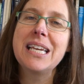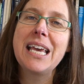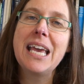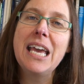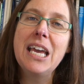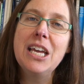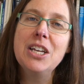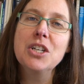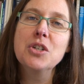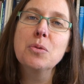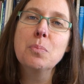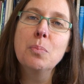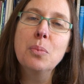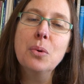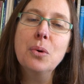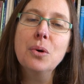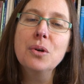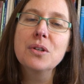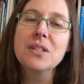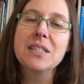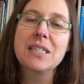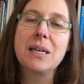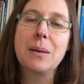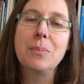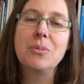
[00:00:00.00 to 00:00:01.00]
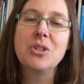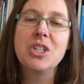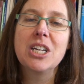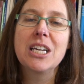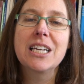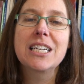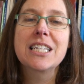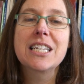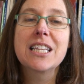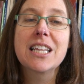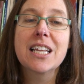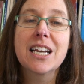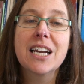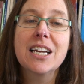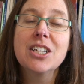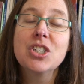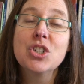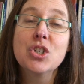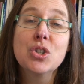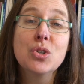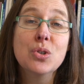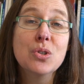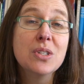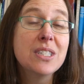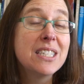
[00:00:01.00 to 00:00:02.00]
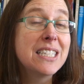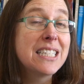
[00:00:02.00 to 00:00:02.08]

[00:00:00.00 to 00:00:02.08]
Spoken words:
each book subject that I choose